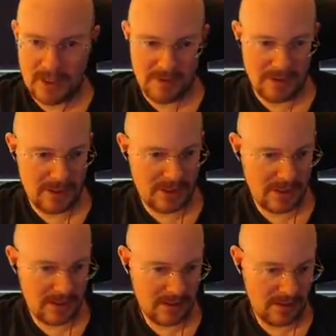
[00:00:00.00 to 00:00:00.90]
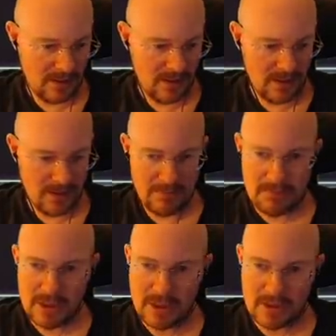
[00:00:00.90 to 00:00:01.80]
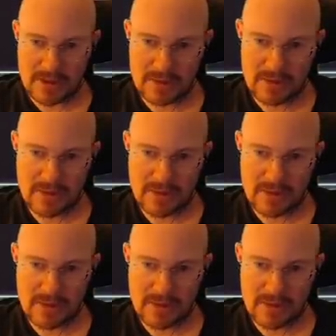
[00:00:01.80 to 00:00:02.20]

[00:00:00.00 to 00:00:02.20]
at least this isn't an immediate